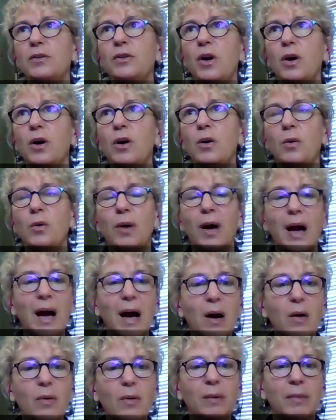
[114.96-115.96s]
know,
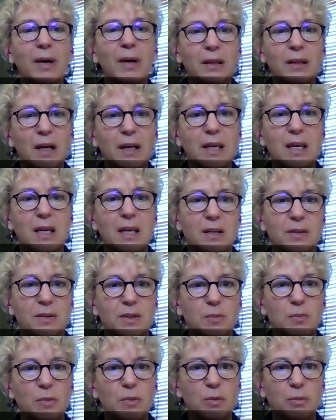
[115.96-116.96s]
how am I lucky in
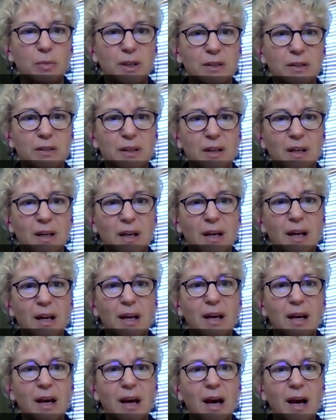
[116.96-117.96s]
this moment?
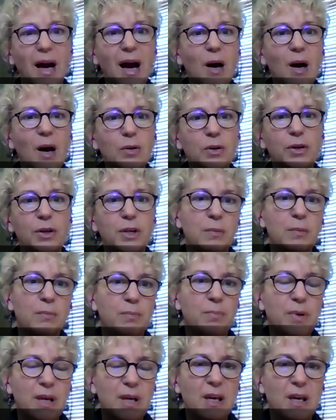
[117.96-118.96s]
How could
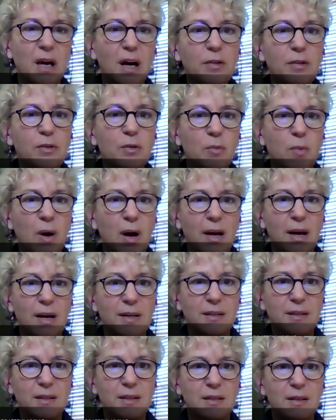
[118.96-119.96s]
it be
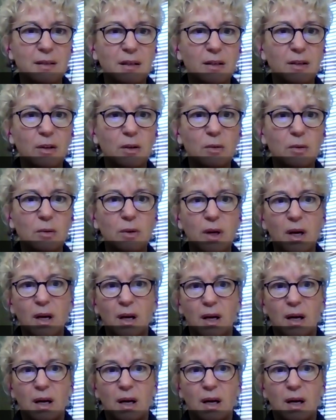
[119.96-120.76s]
otherwise? You know,